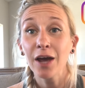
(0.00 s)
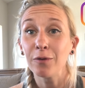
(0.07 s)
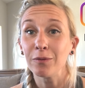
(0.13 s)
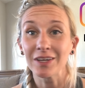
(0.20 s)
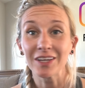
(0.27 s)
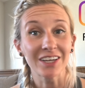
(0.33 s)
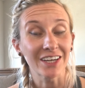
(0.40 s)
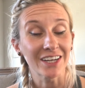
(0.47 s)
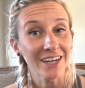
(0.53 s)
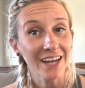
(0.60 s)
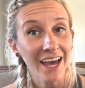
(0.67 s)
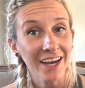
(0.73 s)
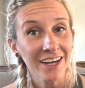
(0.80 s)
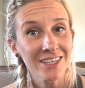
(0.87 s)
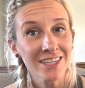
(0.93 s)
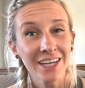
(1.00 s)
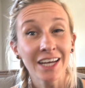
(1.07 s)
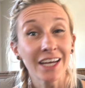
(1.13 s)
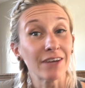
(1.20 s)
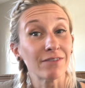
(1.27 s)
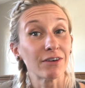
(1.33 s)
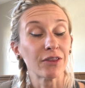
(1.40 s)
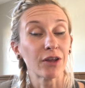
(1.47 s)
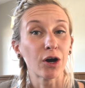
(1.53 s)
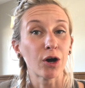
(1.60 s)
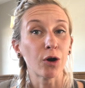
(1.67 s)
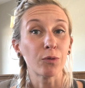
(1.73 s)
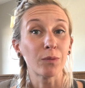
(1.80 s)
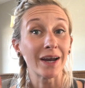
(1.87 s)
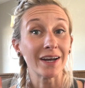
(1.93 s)
We can connect. Even
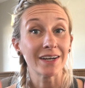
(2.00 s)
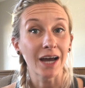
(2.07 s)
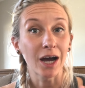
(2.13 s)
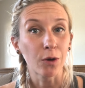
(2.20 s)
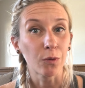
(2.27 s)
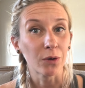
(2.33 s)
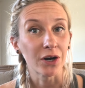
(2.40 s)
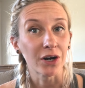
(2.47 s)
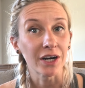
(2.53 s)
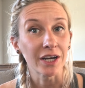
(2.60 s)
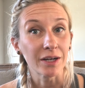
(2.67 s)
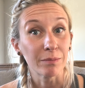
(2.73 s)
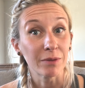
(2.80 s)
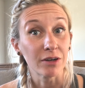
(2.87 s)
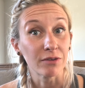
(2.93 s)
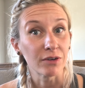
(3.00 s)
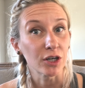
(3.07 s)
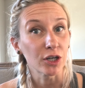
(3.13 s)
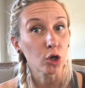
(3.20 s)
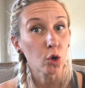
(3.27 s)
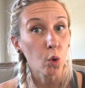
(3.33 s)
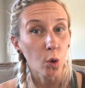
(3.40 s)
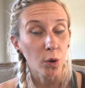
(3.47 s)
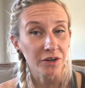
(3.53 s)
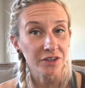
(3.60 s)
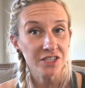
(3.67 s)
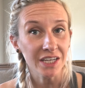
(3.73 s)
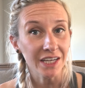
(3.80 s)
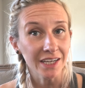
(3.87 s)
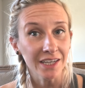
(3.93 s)
though right now we're in a bit of a
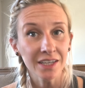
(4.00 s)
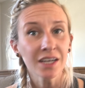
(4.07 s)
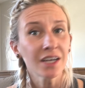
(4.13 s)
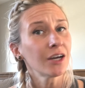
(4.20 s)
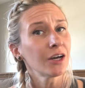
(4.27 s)
quarantine,